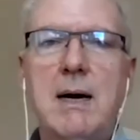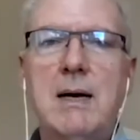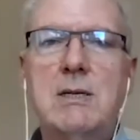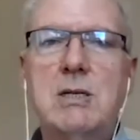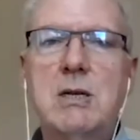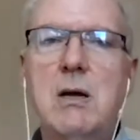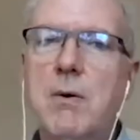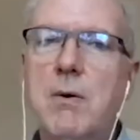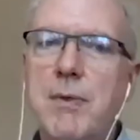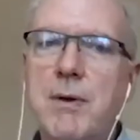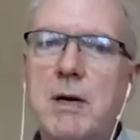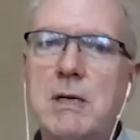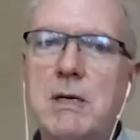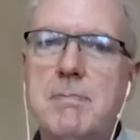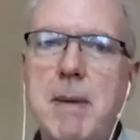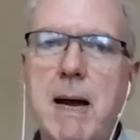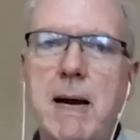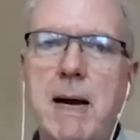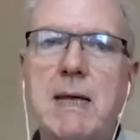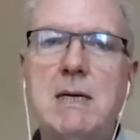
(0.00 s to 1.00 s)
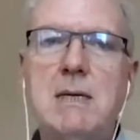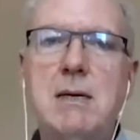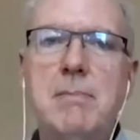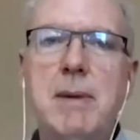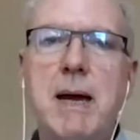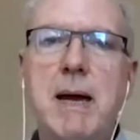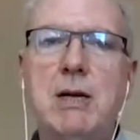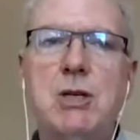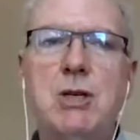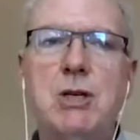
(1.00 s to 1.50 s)
So there's many
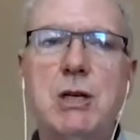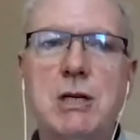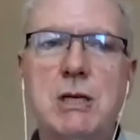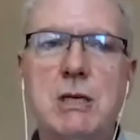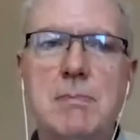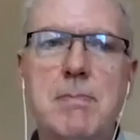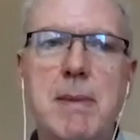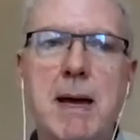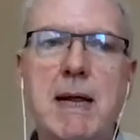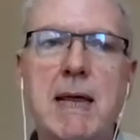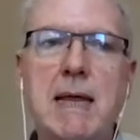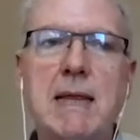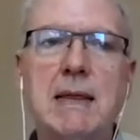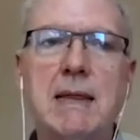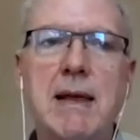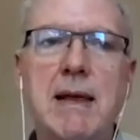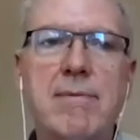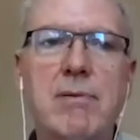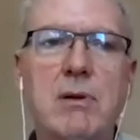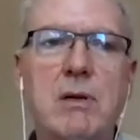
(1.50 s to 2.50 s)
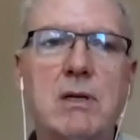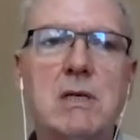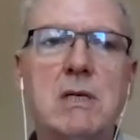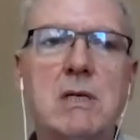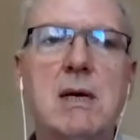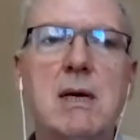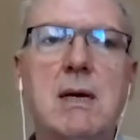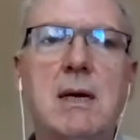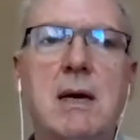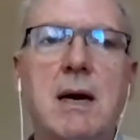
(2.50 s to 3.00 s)
dimensions, many
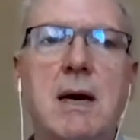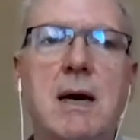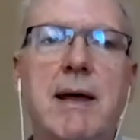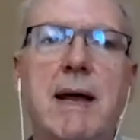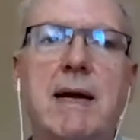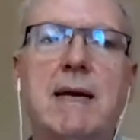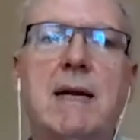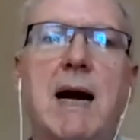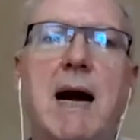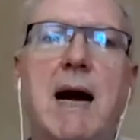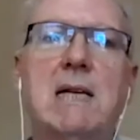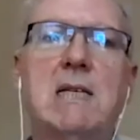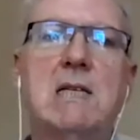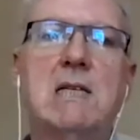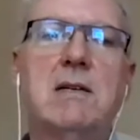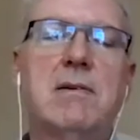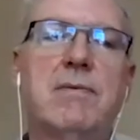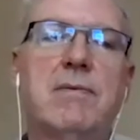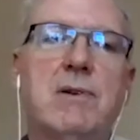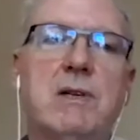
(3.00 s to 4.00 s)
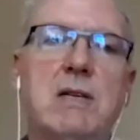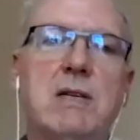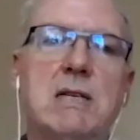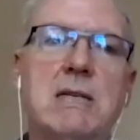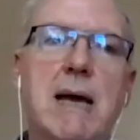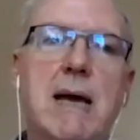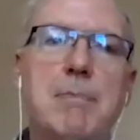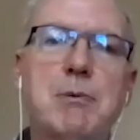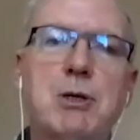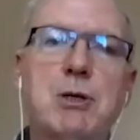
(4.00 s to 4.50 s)
levels that Gods of
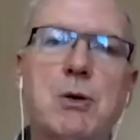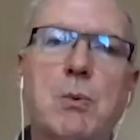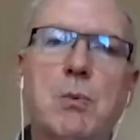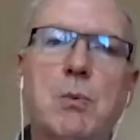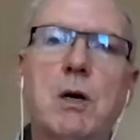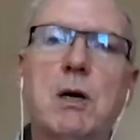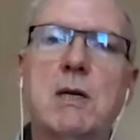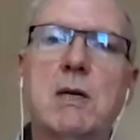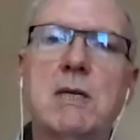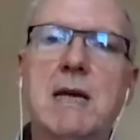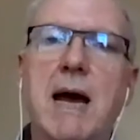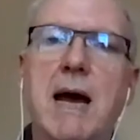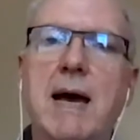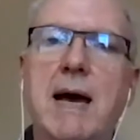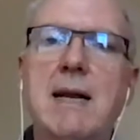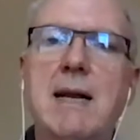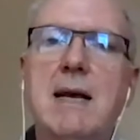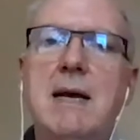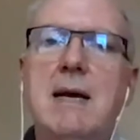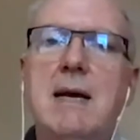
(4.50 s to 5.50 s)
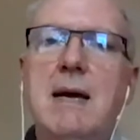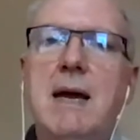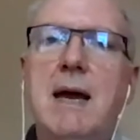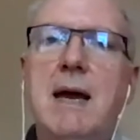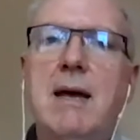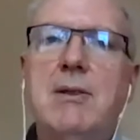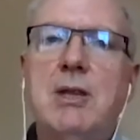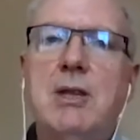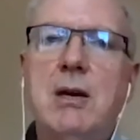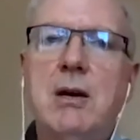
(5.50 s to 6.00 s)
Deception works at.
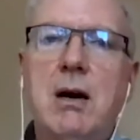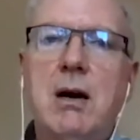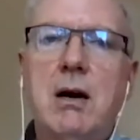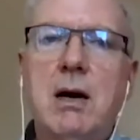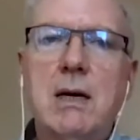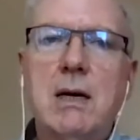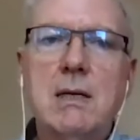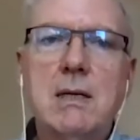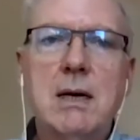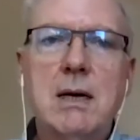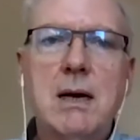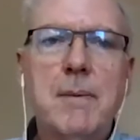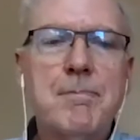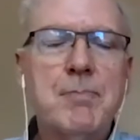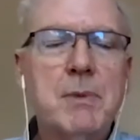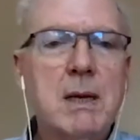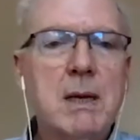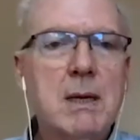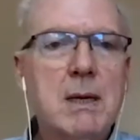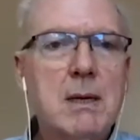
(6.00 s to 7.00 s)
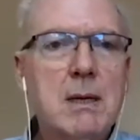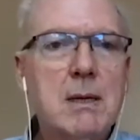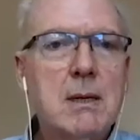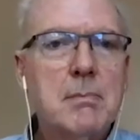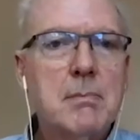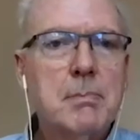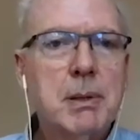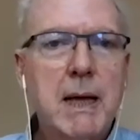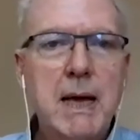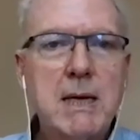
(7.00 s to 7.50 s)
And the art
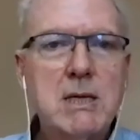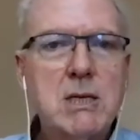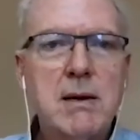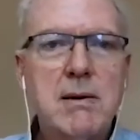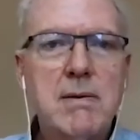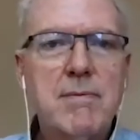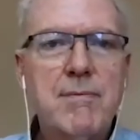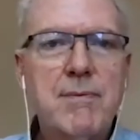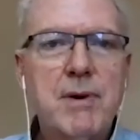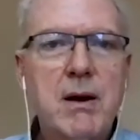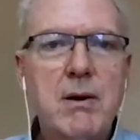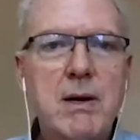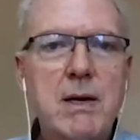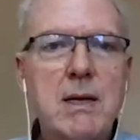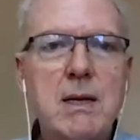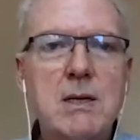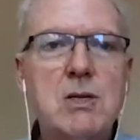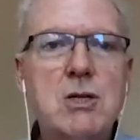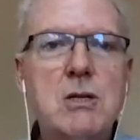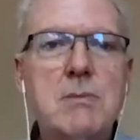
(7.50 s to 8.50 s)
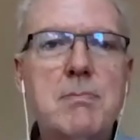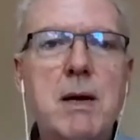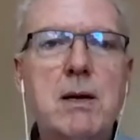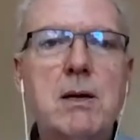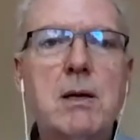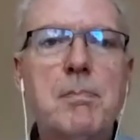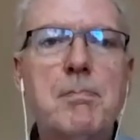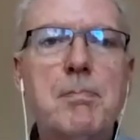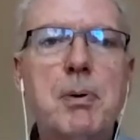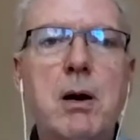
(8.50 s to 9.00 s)
plays a very
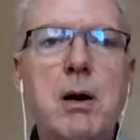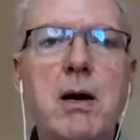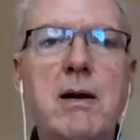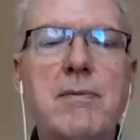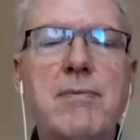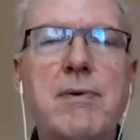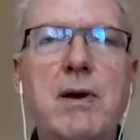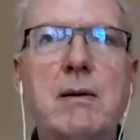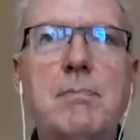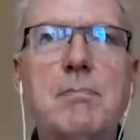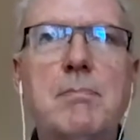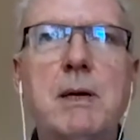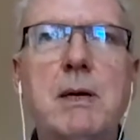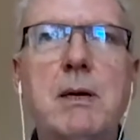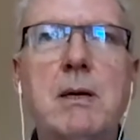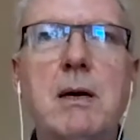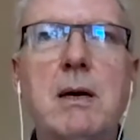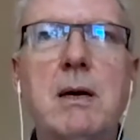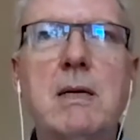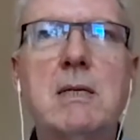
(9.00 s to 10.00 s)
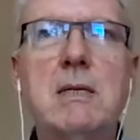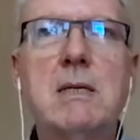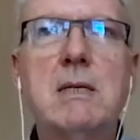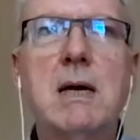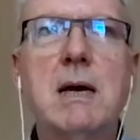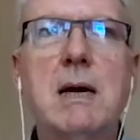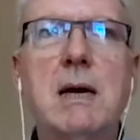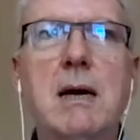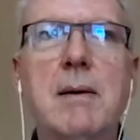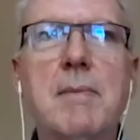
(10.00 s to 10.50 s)
instrumental part of it, because
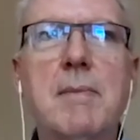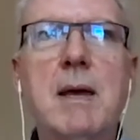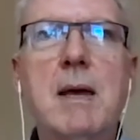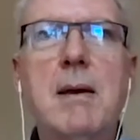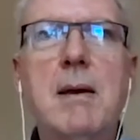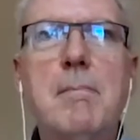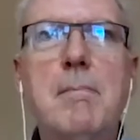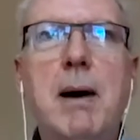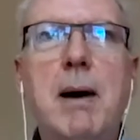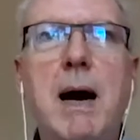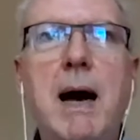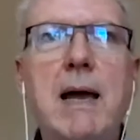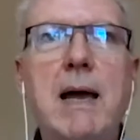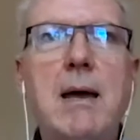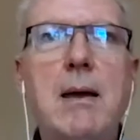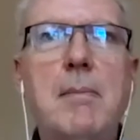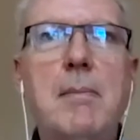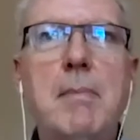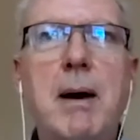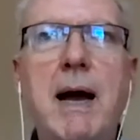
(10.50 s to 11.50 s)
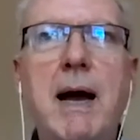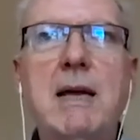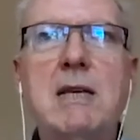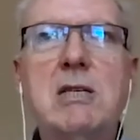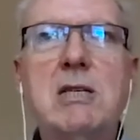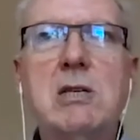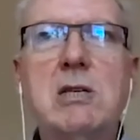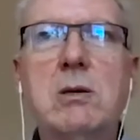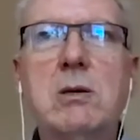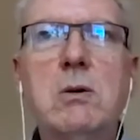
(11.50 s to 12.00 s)
my
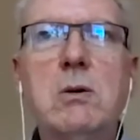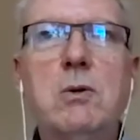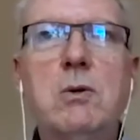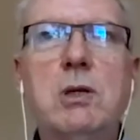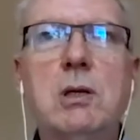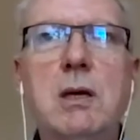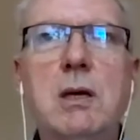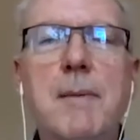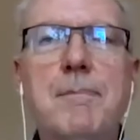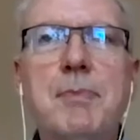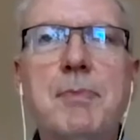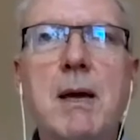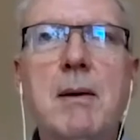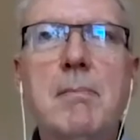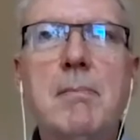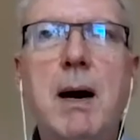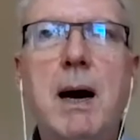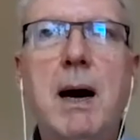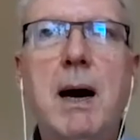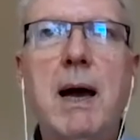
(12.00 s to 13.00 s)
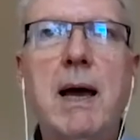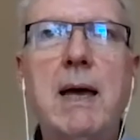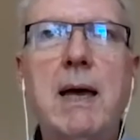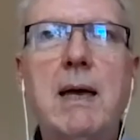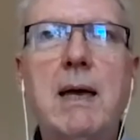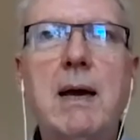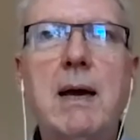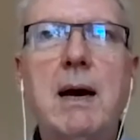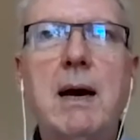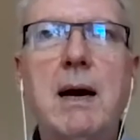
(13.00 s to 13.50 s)
sleuth,
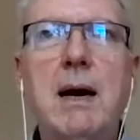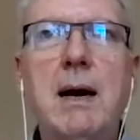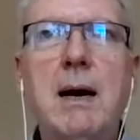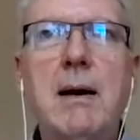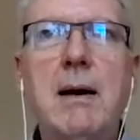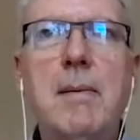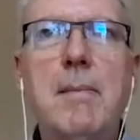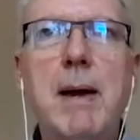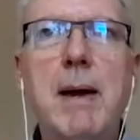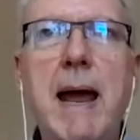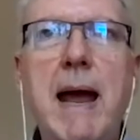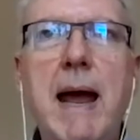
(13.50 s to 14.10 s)
my